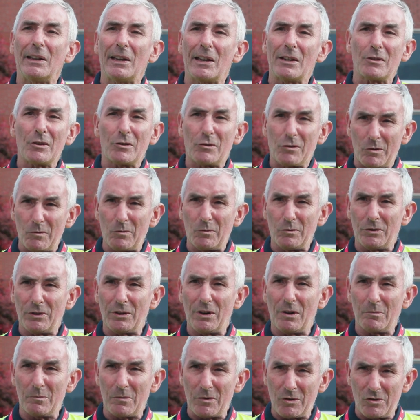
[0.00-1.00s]
It's a
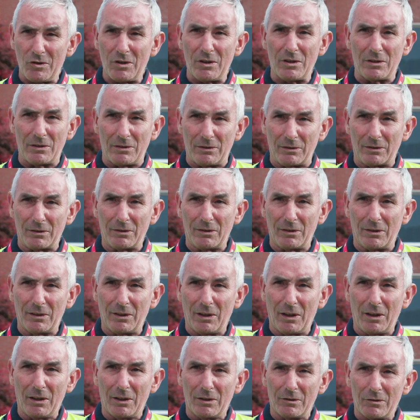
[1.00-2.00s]
200 amp machine
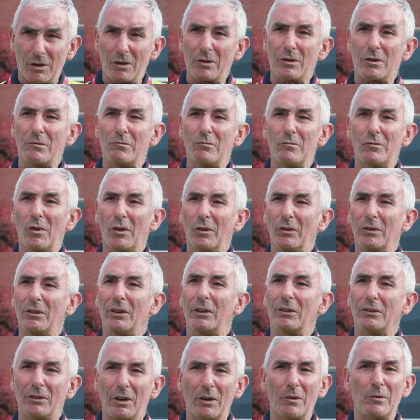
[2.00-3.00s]
that can
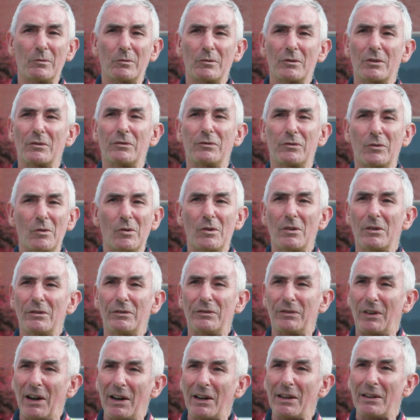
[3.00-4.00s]
run down to four,
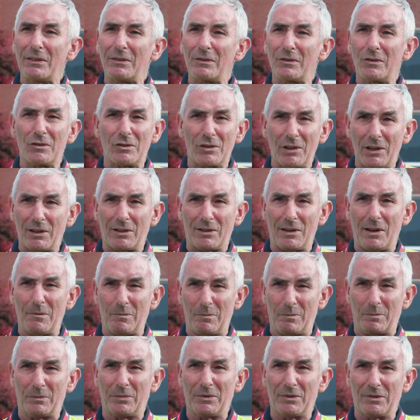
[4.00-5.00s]
five, six
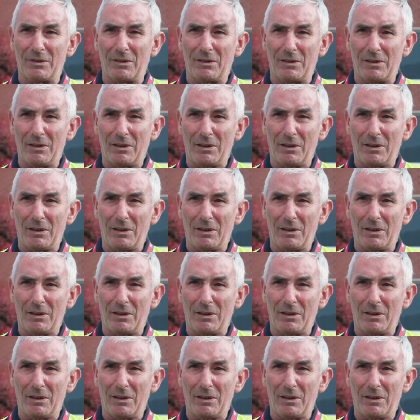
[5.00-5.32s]
amps.